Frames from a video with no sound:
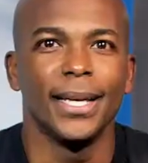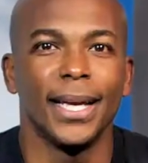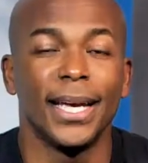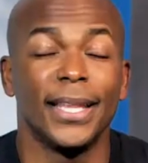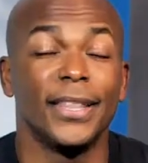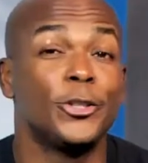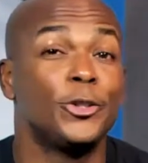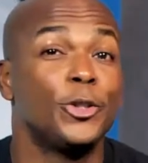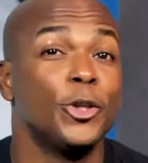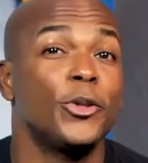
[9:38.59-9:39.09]

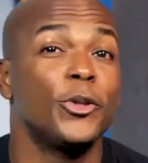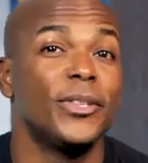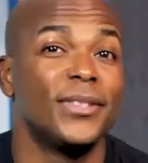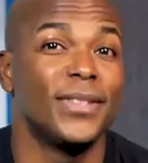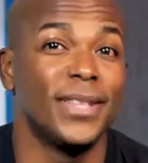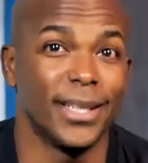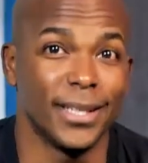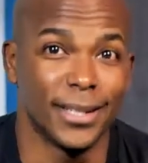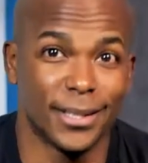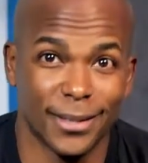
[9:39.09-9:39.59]
And the truth
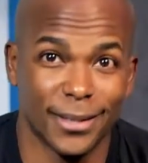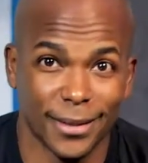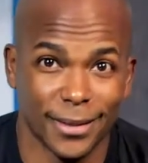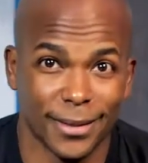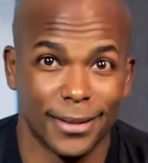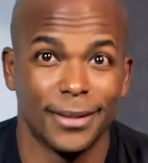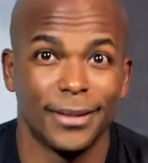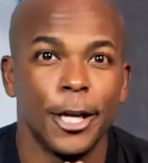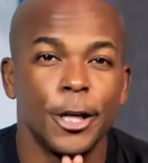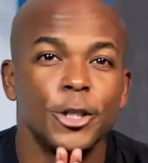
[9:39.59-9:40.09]
is this:
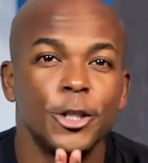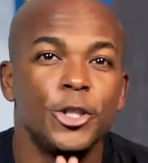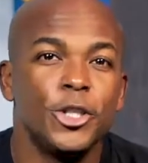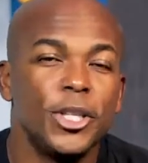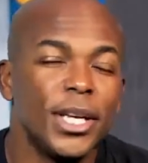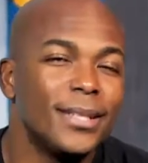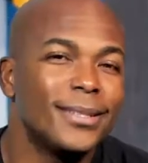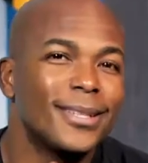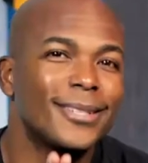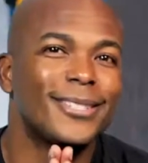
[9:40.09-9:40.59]

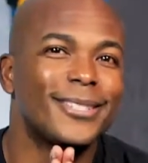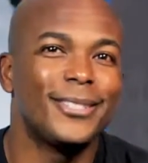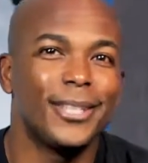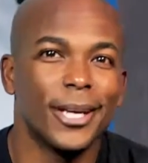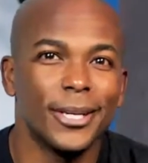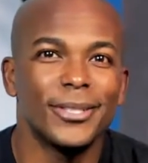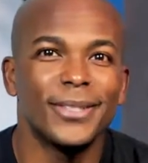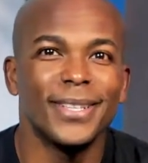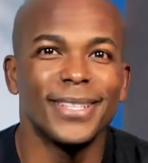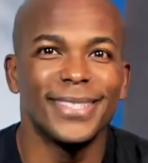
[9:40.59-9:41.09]
Jesus
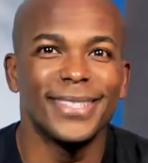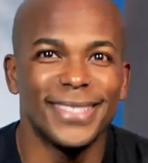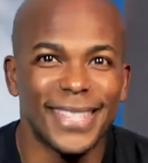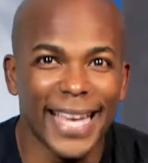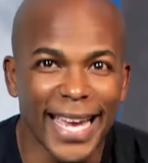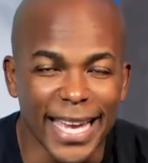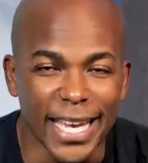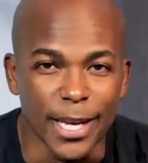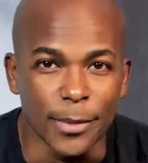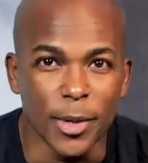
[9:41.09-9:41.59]
does the
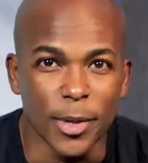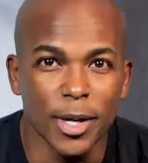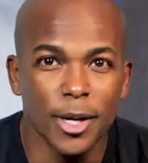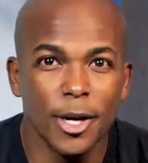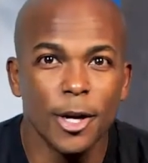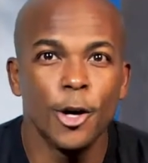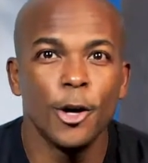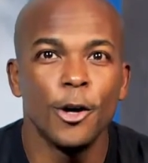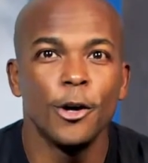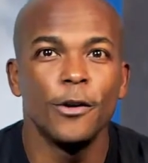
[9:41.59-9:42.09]
same
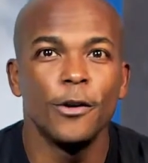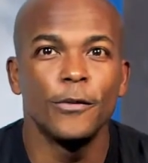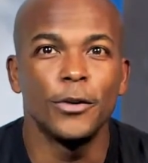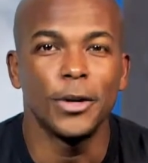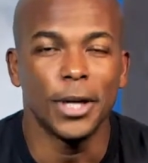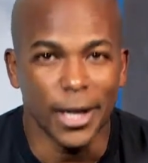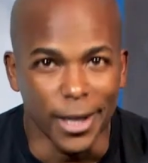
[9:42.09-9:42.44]
for